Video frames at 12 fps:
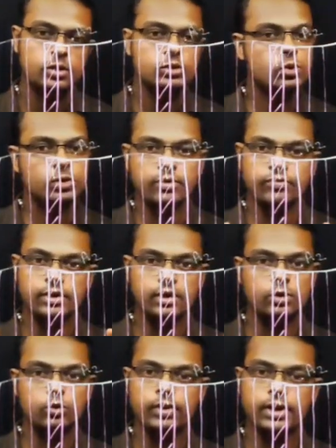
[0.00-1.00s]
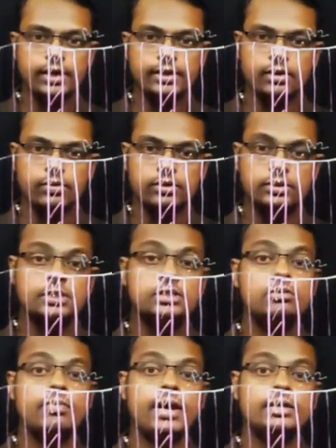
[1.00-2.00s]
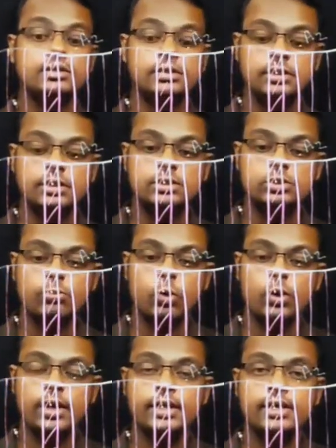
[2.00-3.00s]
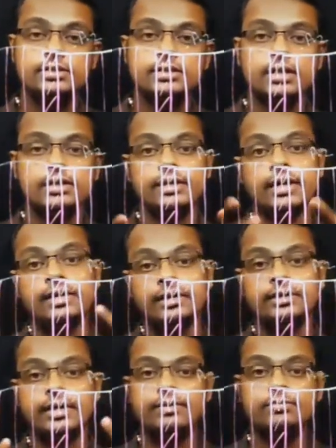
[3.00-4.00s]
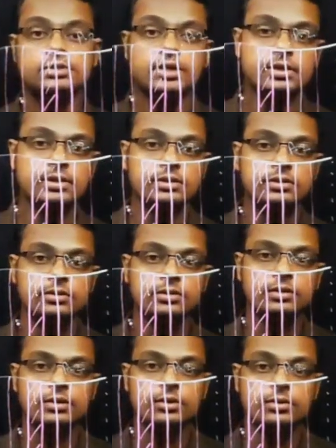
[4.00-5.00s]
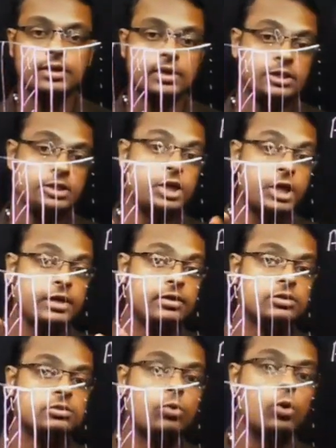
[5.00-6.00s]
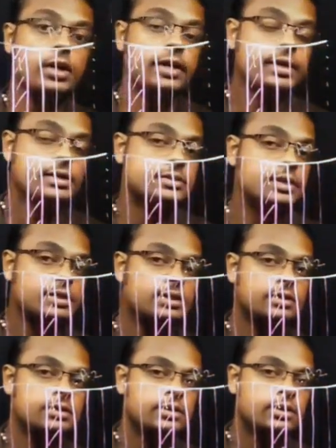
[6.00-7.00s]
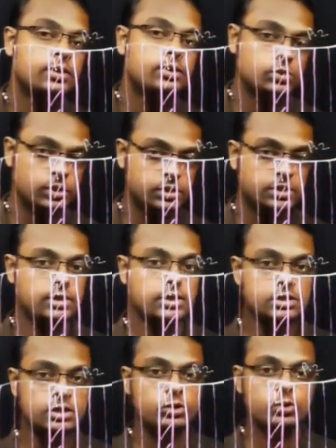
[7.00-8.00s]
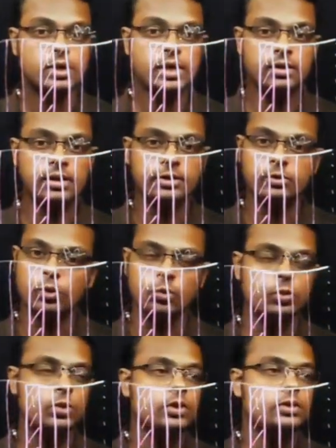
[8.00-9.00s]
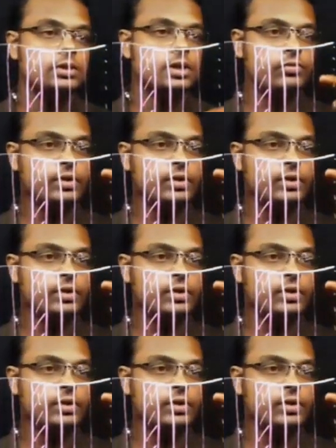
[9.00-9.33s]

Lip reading: So definitely you will get that one. Just imagine these small areas are n times are there. There are n small areas are there. So is it easy to calculate? No. There